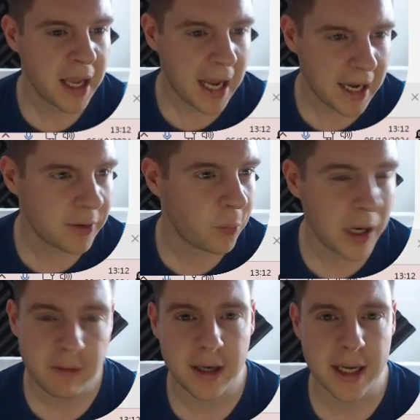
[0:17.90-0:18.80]
and
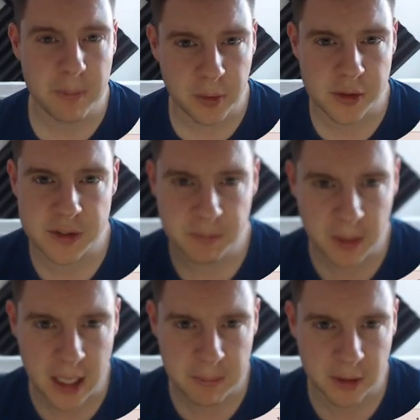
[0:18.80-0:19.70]
where I get most of
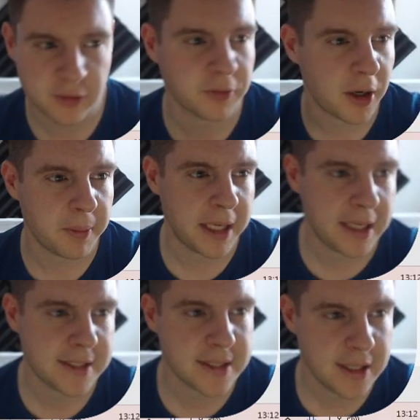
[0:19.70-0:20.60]
my mods from
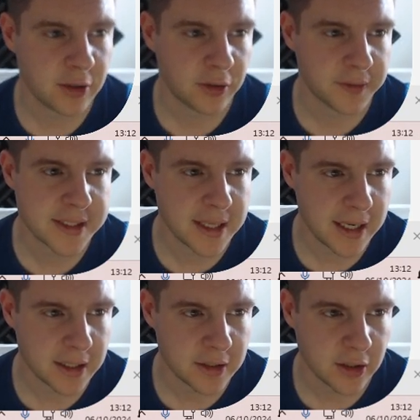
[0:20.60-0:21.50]
is the
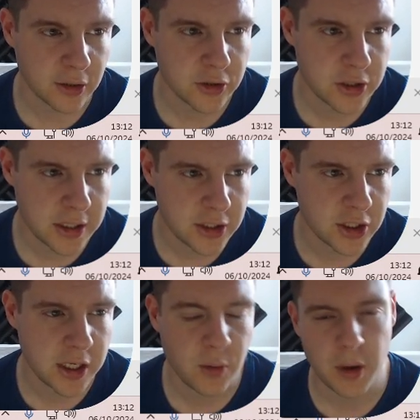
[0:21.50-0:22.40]
overtake dot G
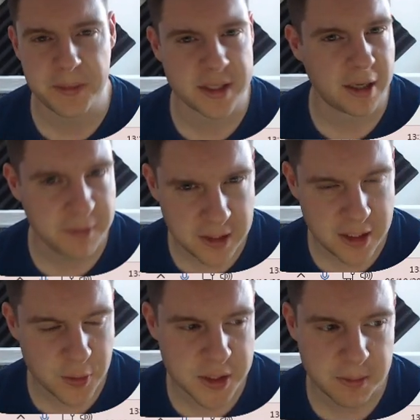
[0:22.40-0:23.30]
G website. I think
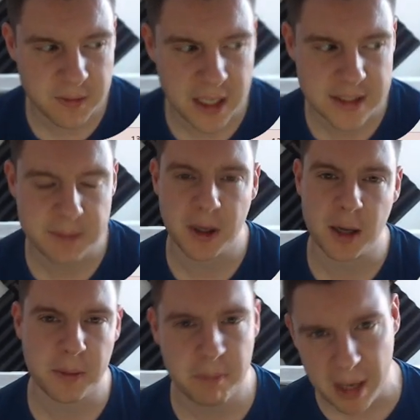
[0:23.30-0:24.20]
it used to be Race
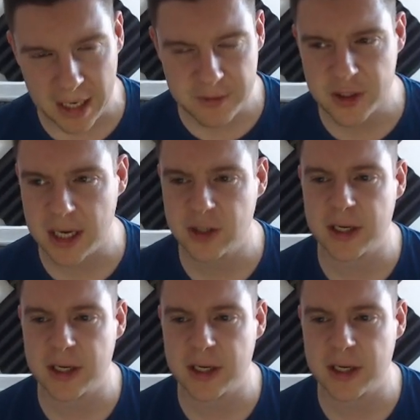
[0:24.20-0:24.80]
Department, might have changed